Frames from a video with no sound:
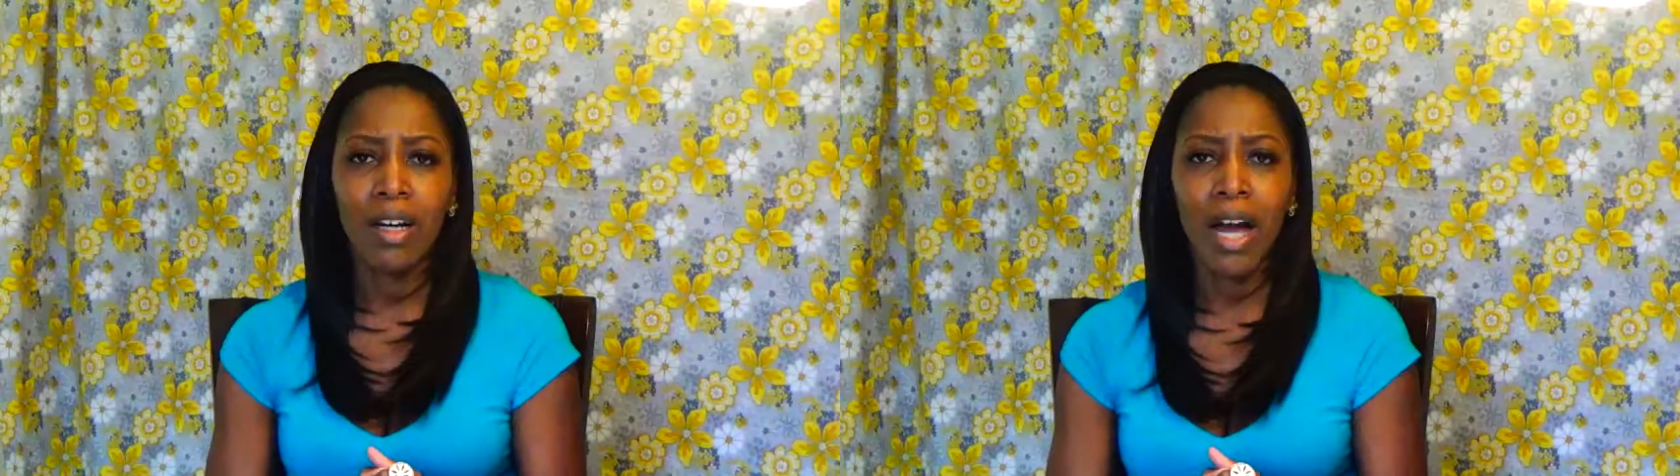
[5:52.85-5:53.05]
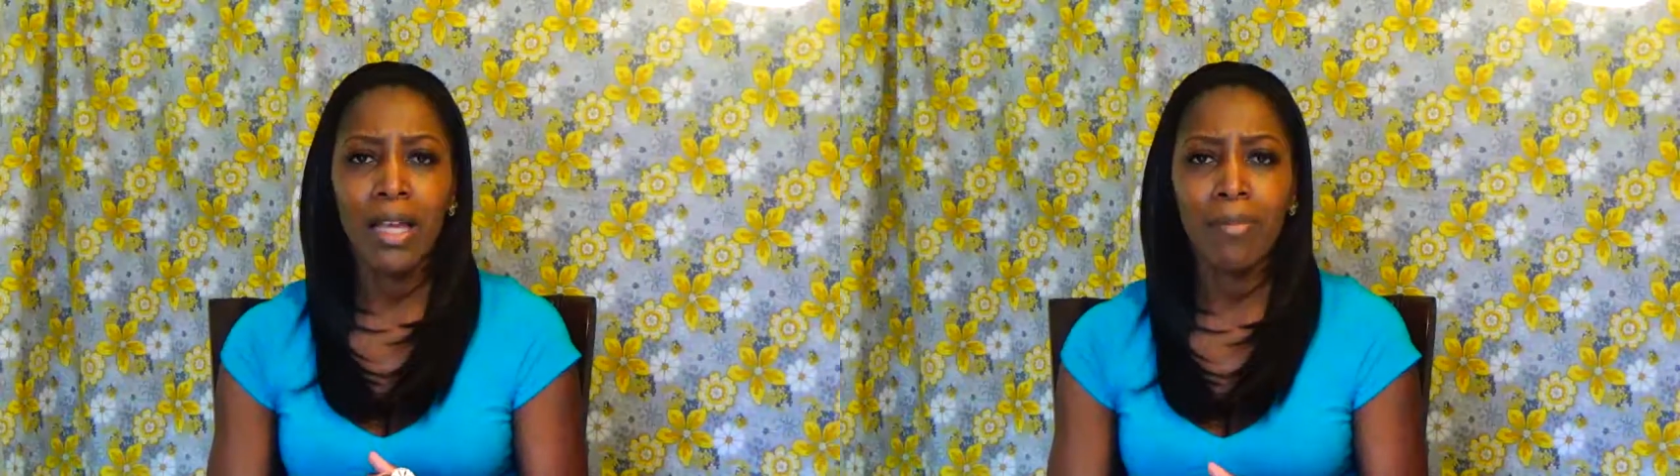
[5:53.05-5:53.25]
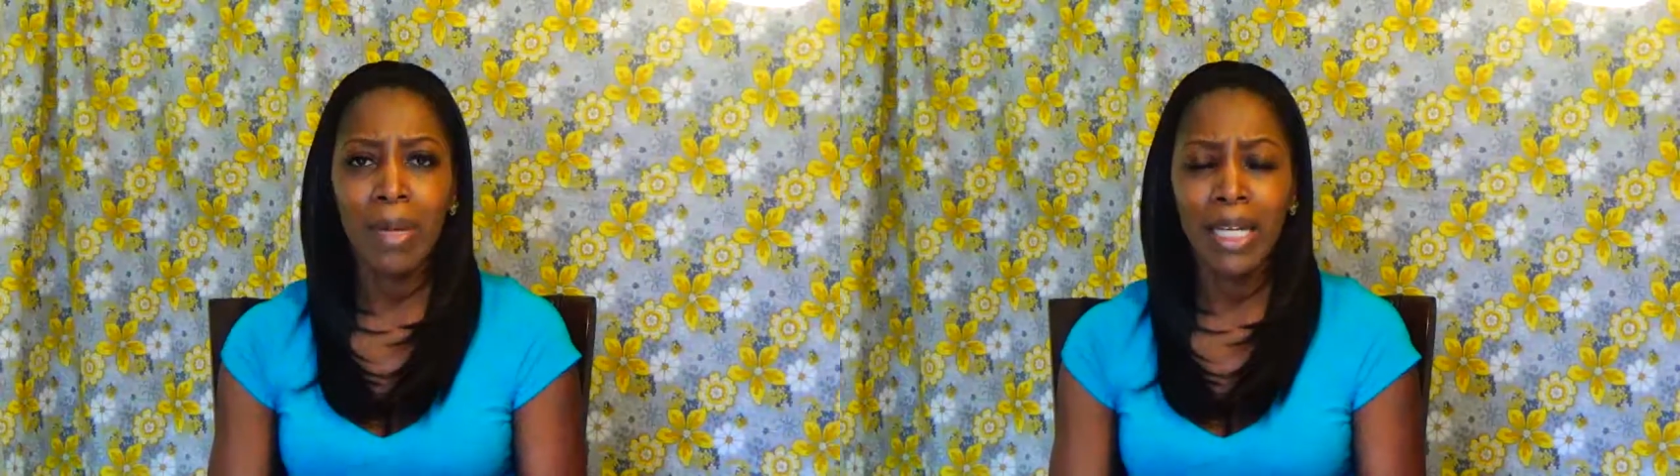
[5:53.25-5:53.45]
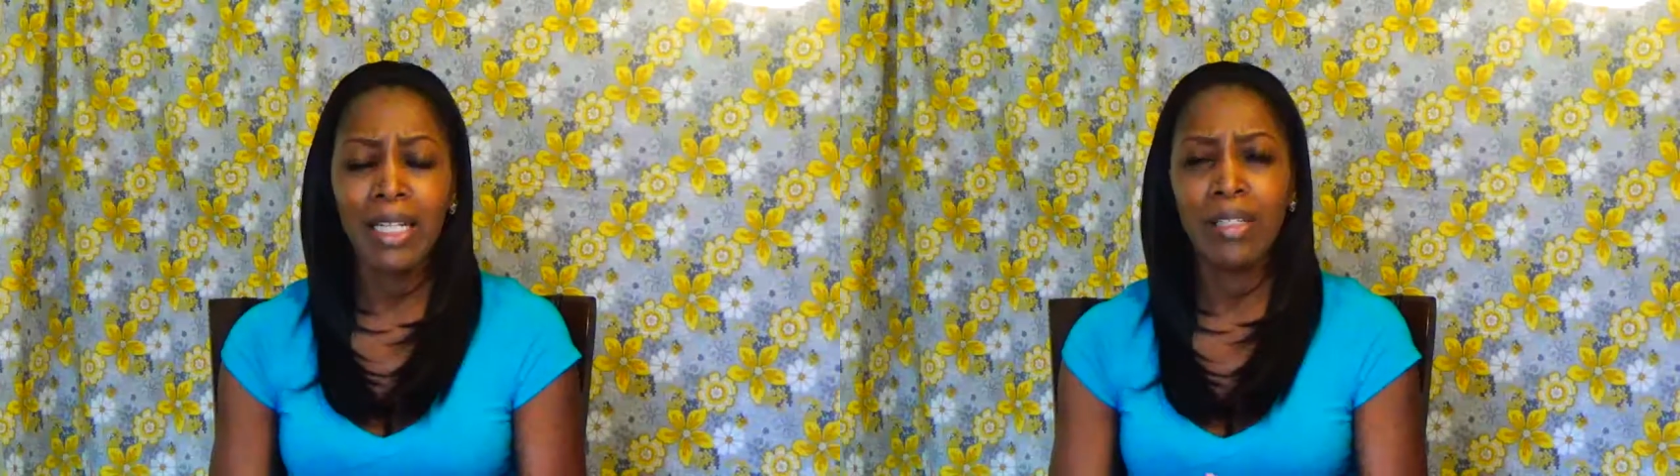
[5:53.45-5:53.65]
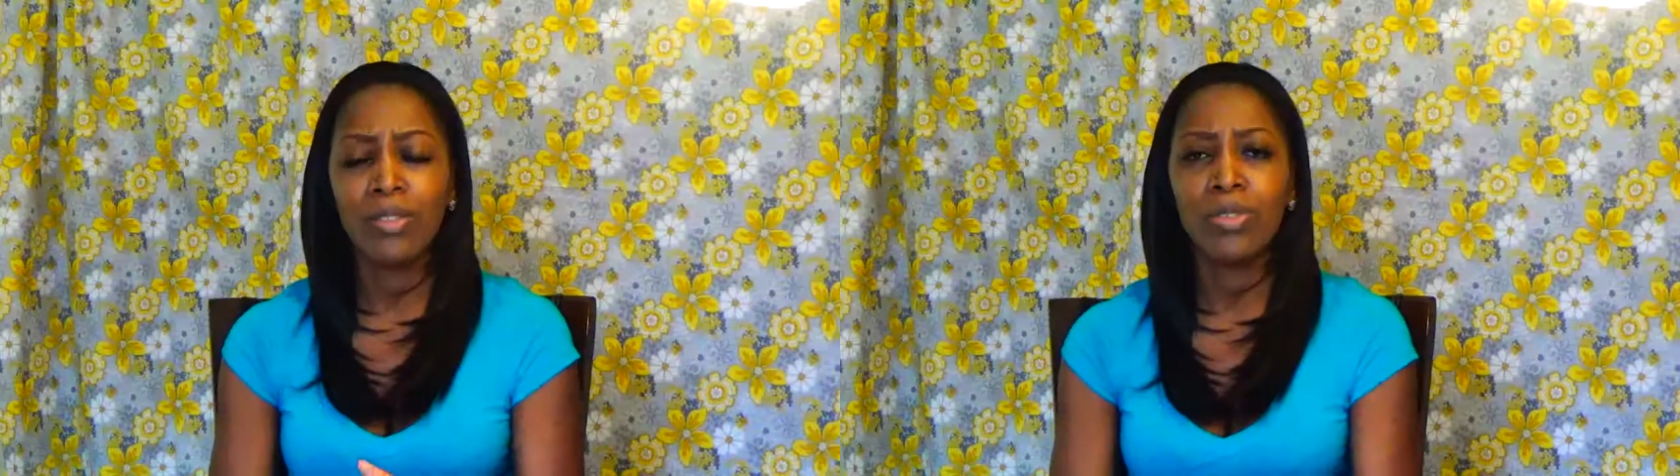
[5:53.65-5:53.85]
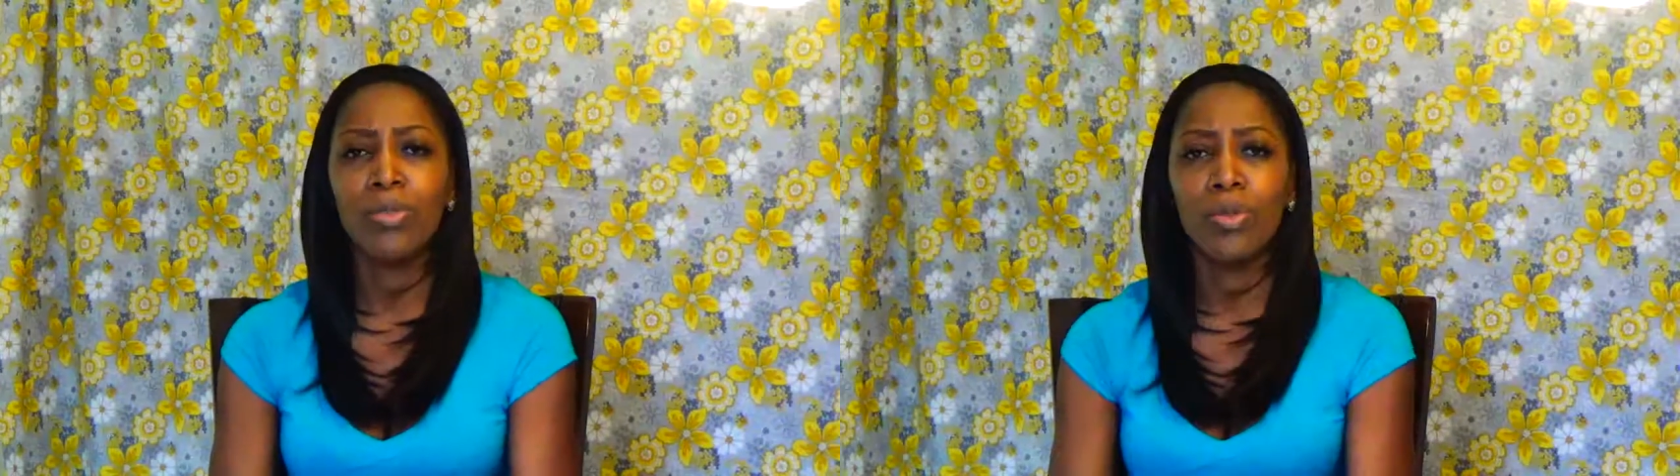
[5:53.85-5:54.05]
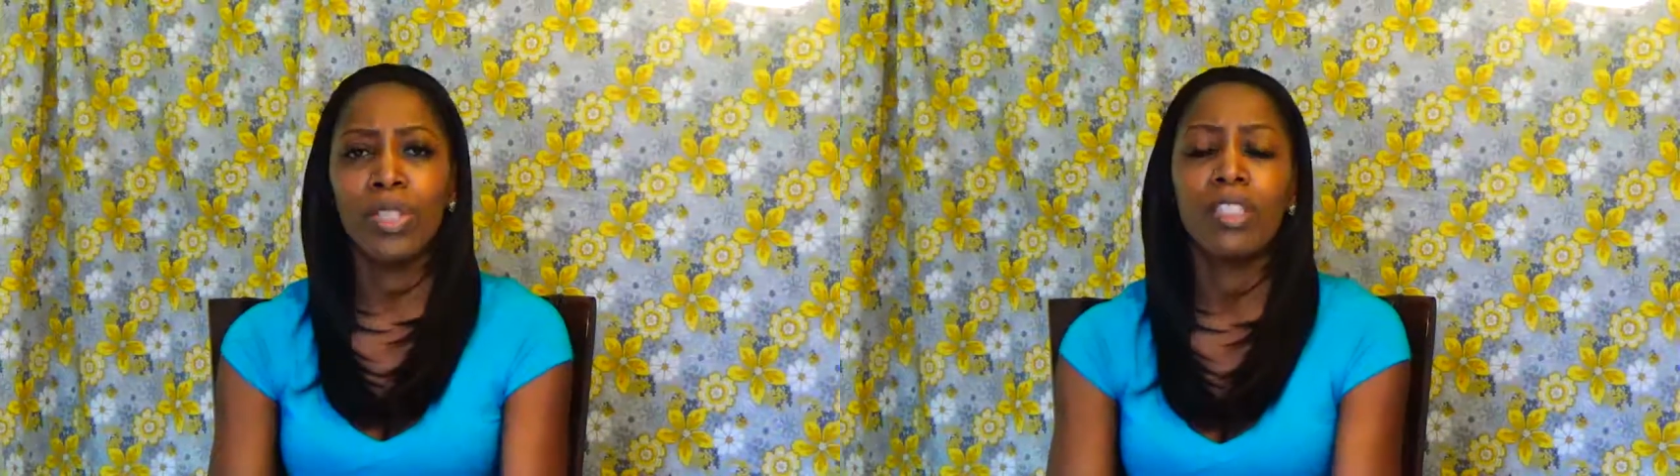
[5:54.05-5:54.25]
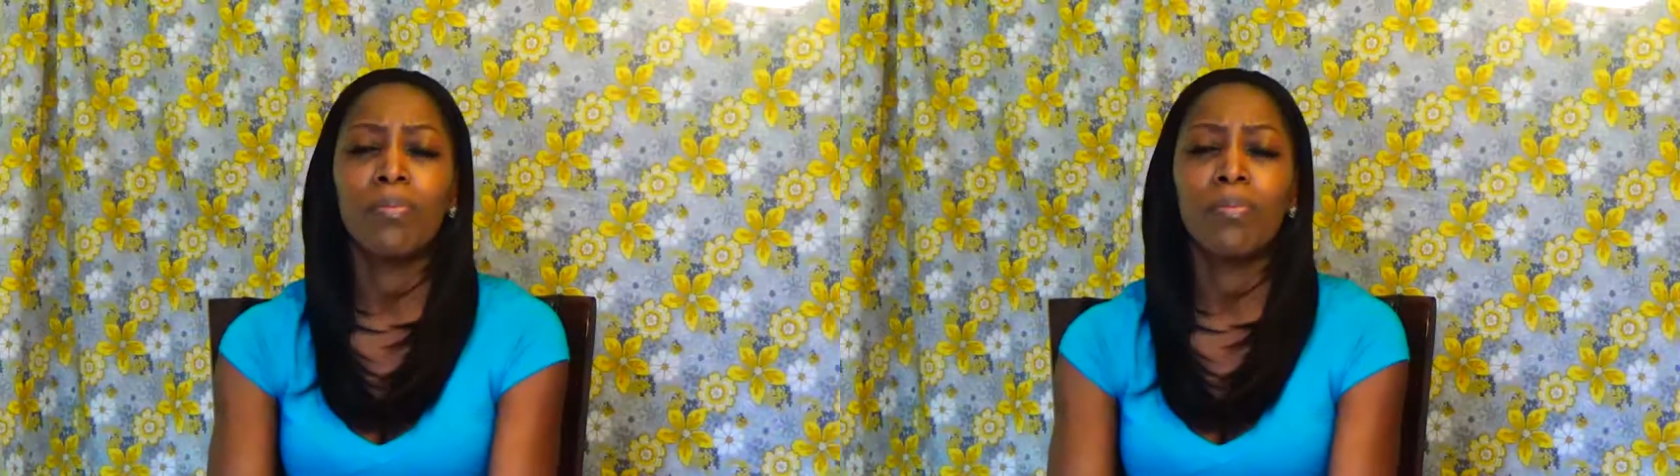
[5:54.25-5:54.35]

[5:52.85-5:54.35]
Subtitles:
I made it to this